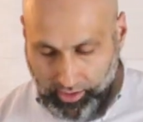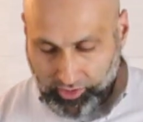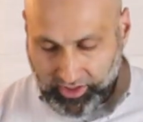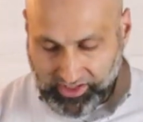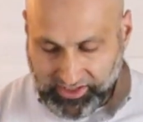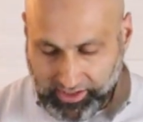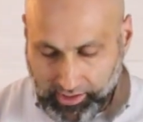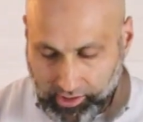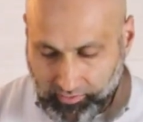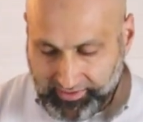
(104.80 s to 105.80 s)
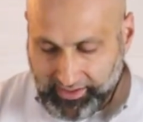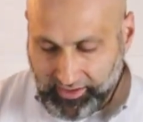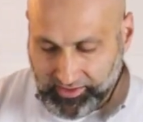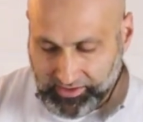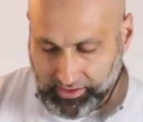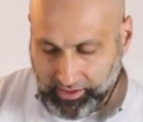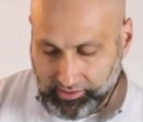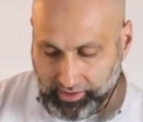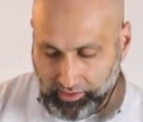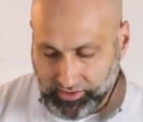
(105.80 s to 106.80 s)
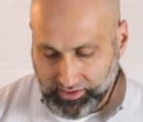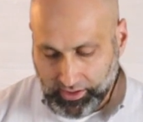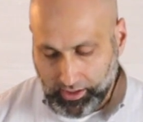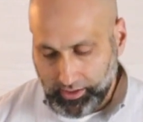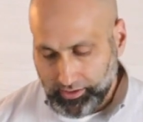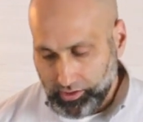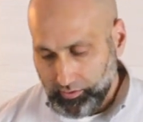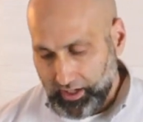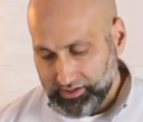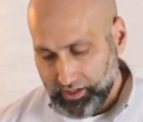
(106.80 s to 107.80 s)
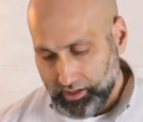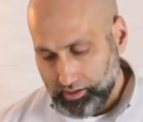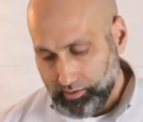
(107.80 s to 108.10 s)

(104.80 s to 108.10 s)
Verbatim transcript: You can see here it tells you as a